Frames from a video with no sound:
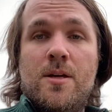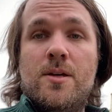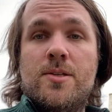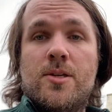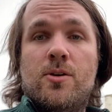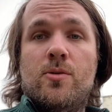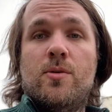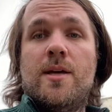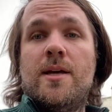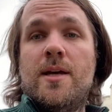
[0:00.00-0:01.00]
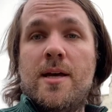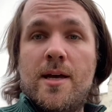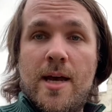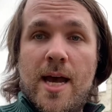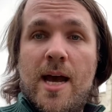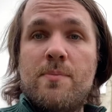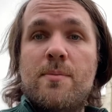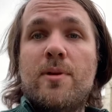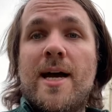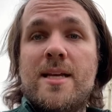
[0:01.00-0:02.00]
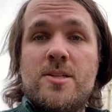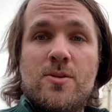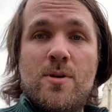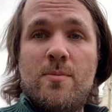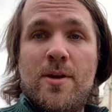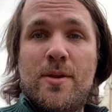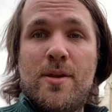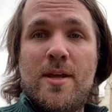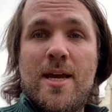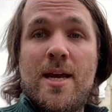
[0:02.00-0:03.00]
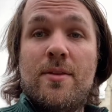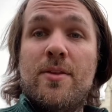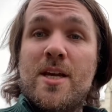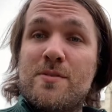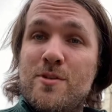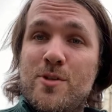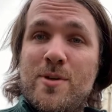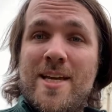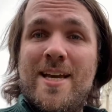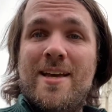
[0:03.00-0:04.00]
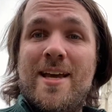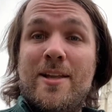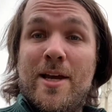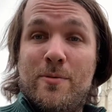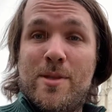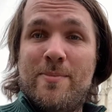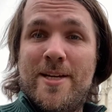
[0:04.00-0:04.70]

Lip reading: So, happy Black History Month, and thanks for doing LA with me.